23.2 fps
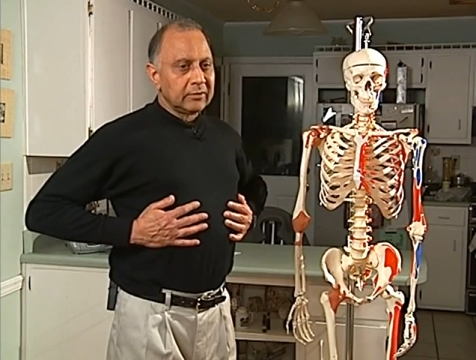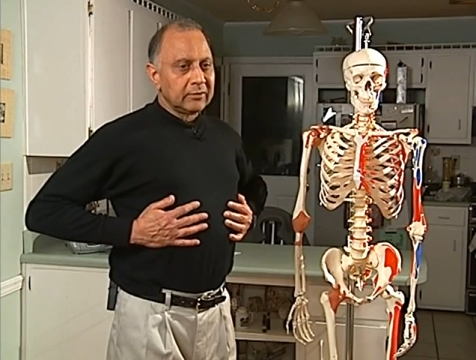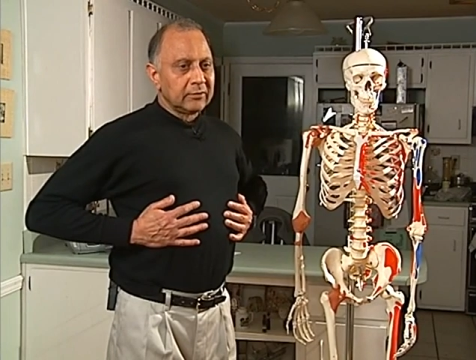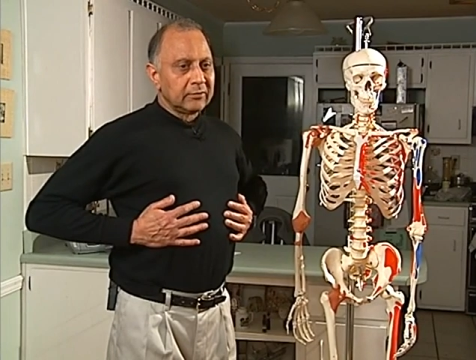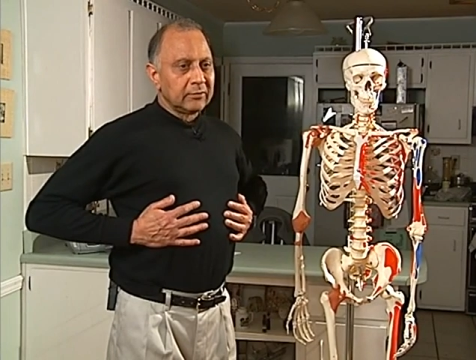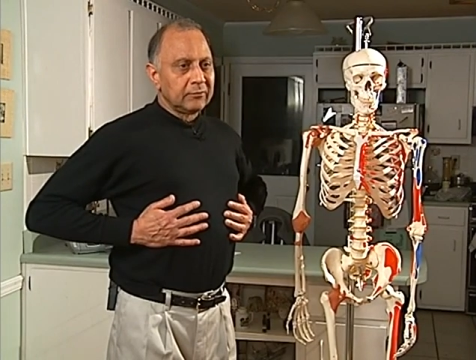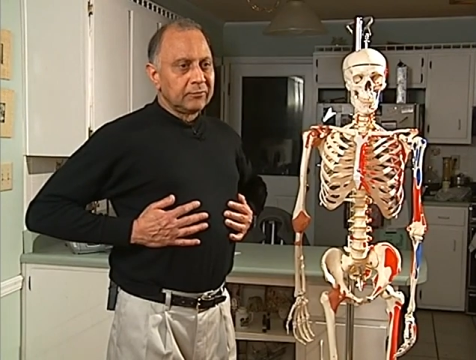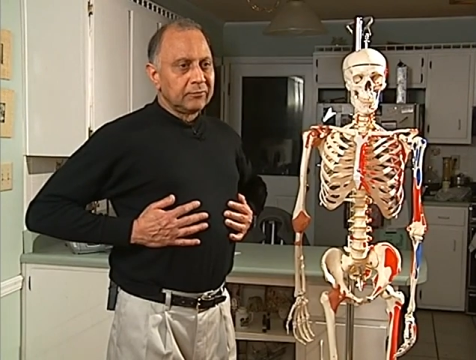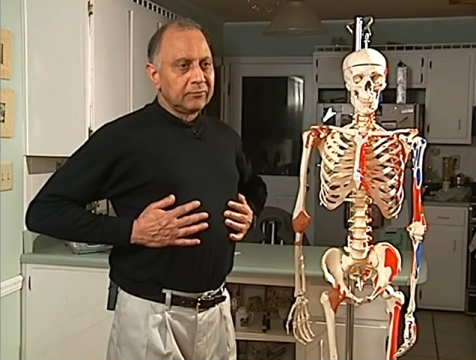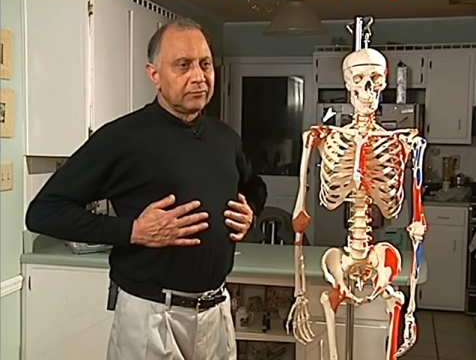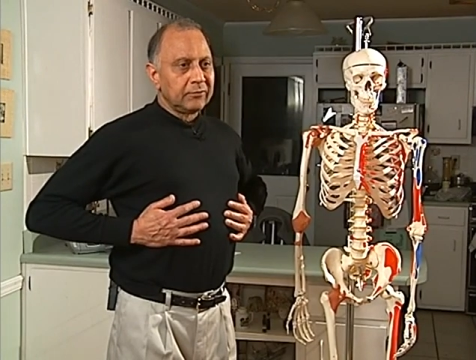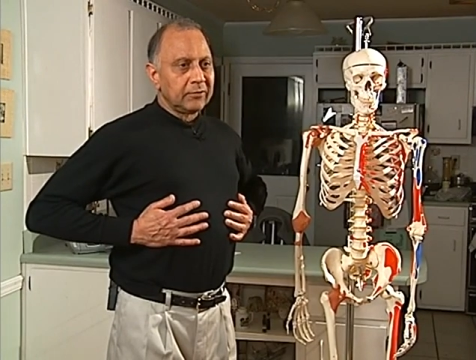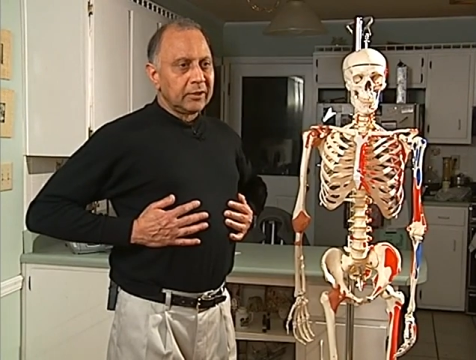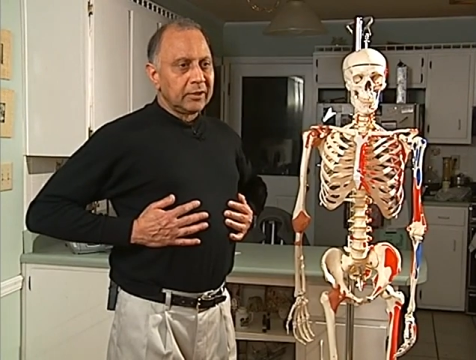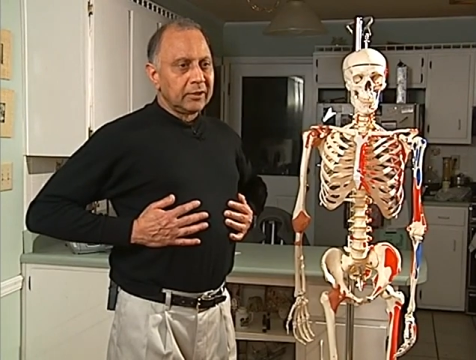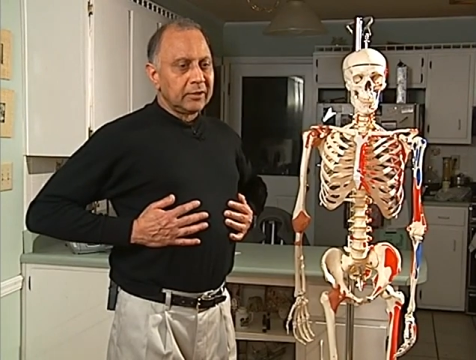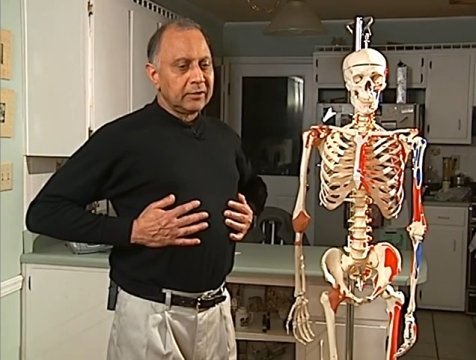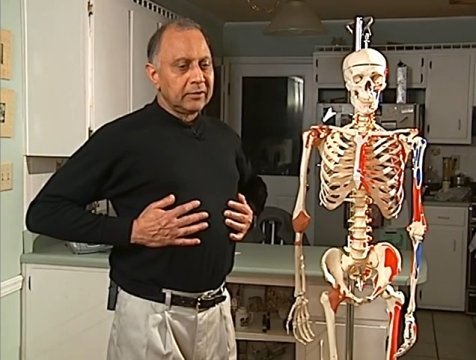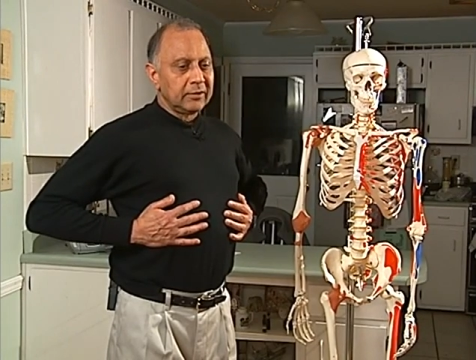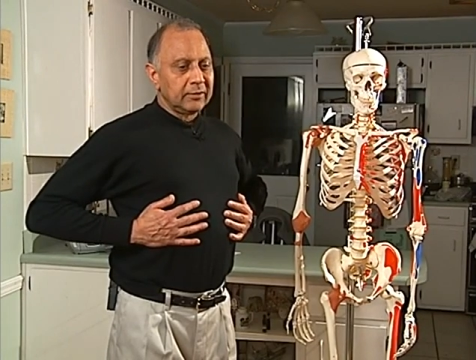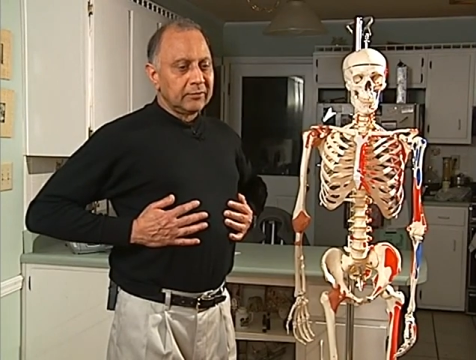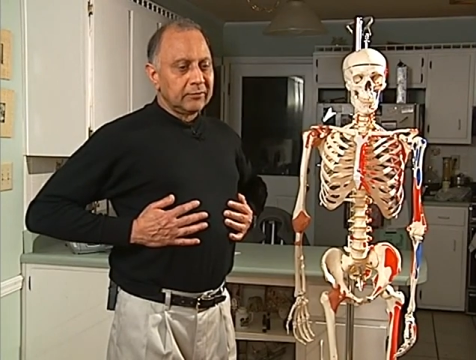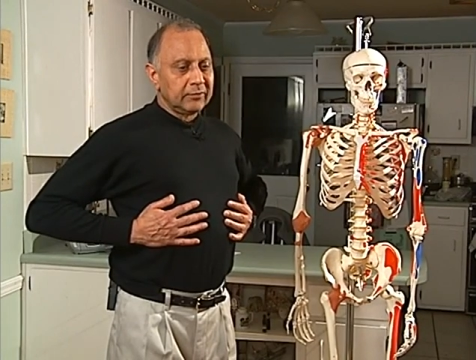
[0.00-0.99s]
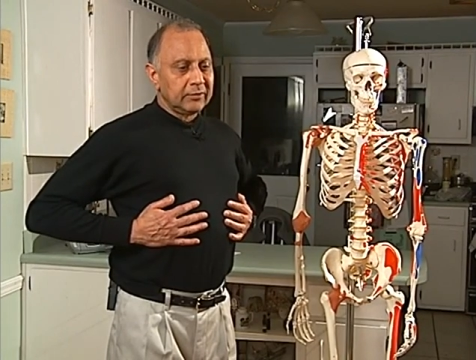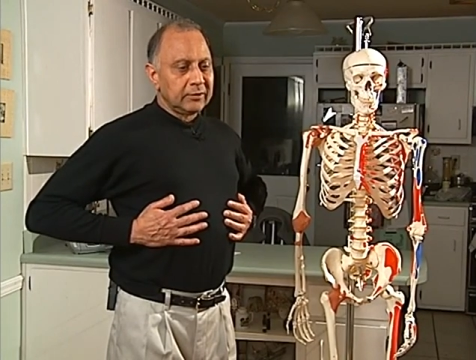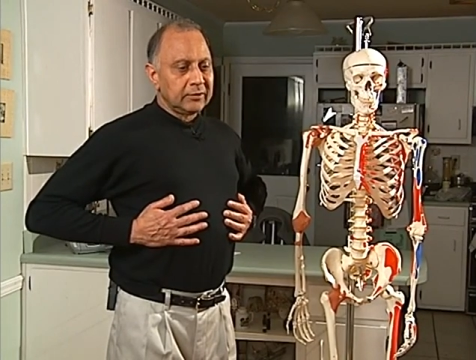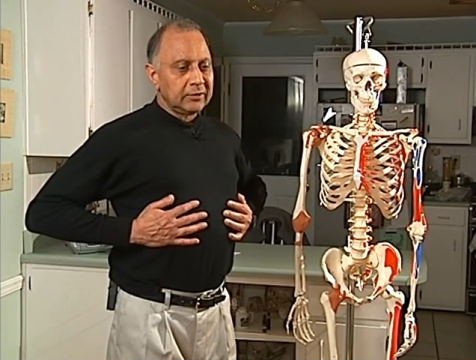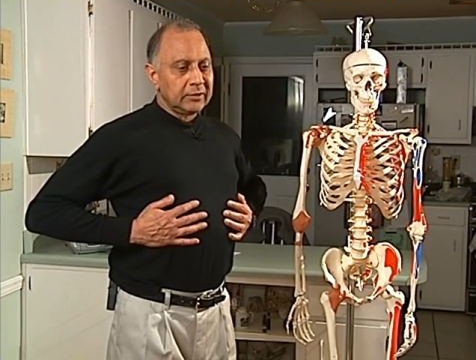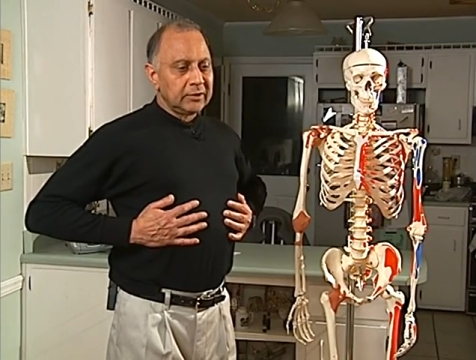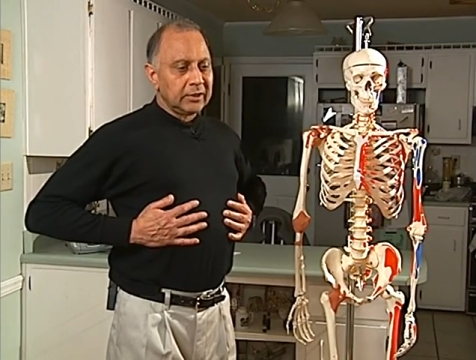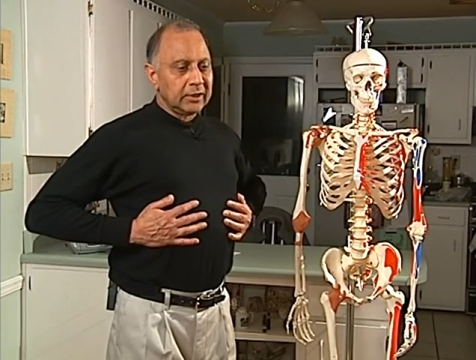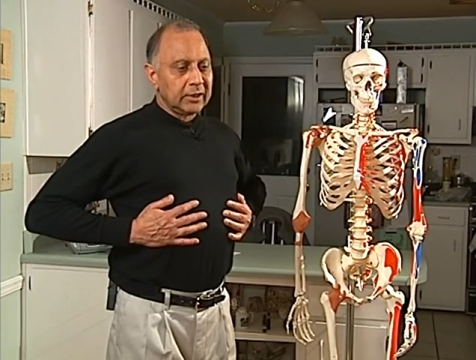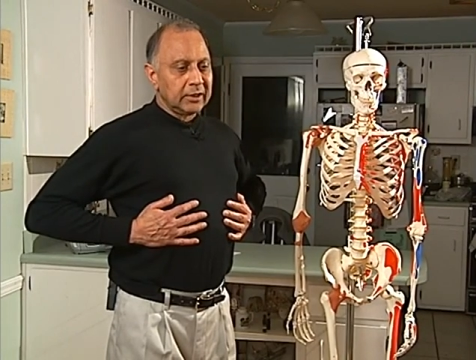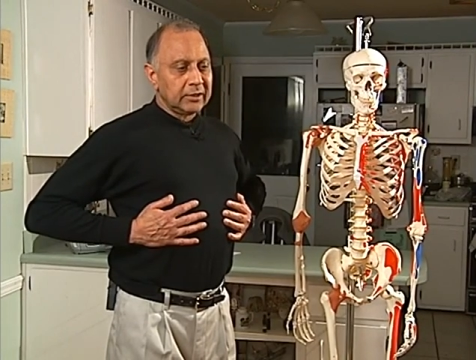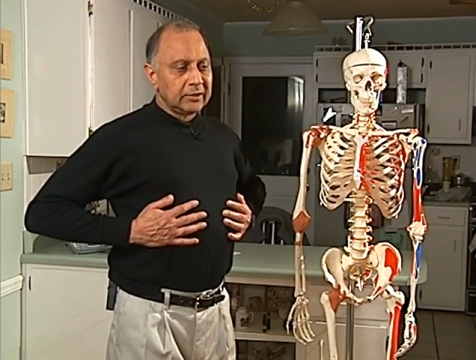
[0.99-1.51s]
to front of the
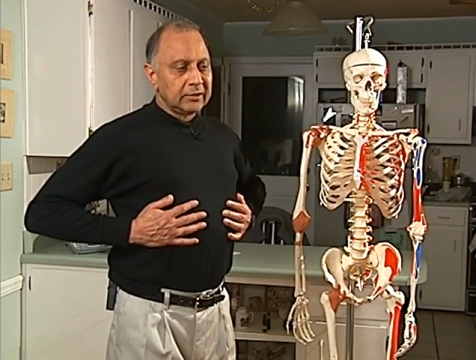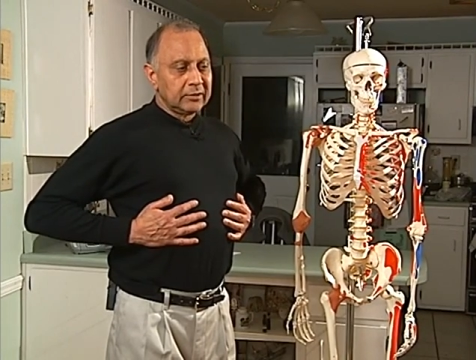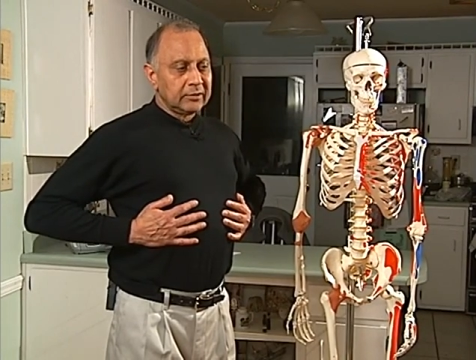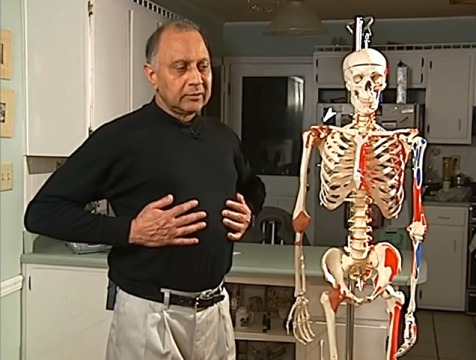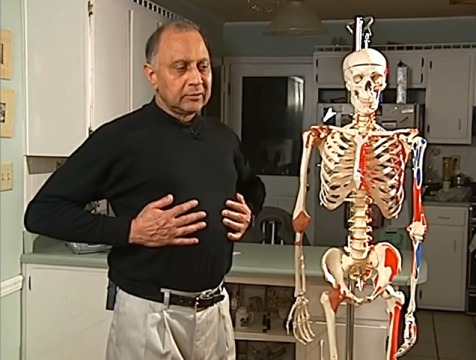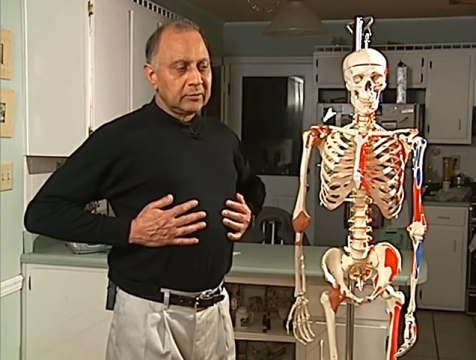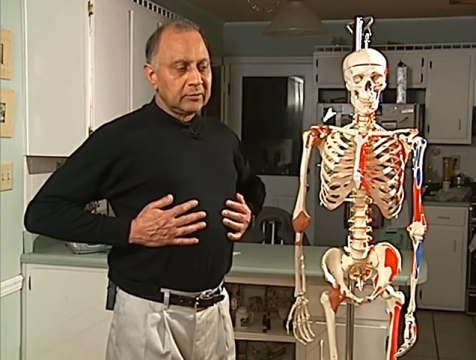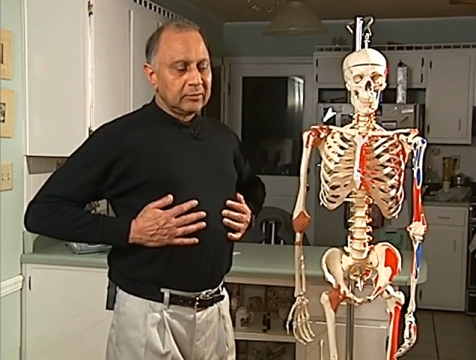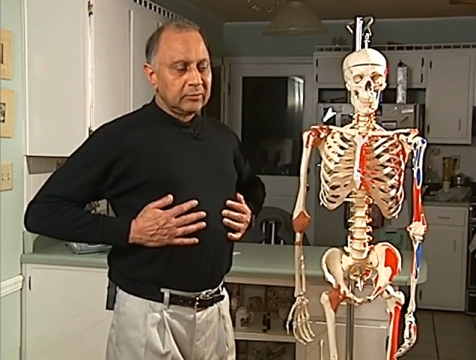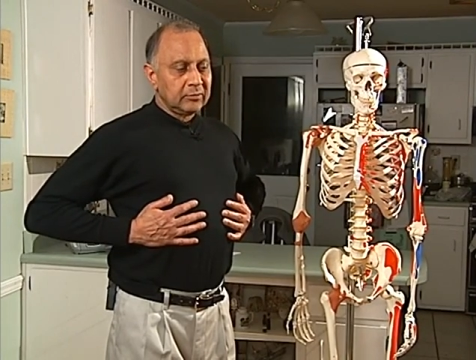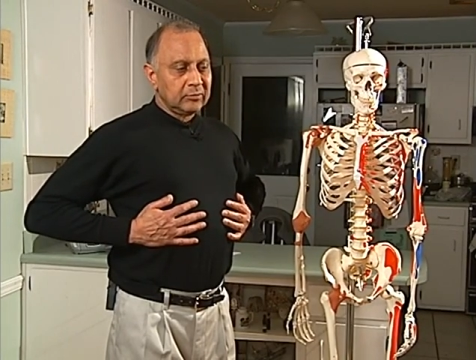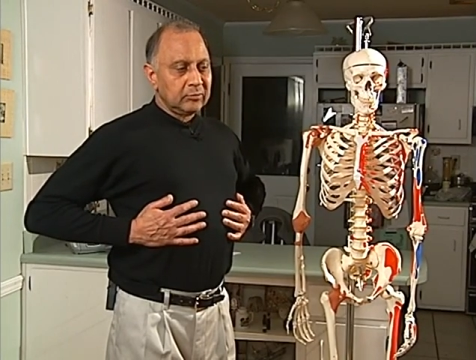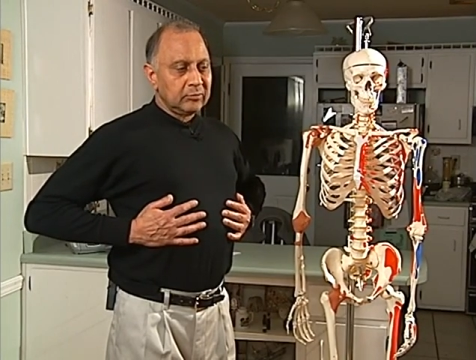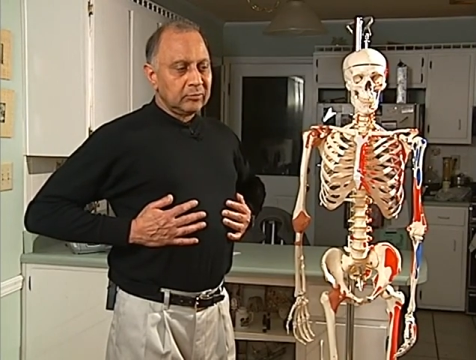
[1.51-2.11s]
chest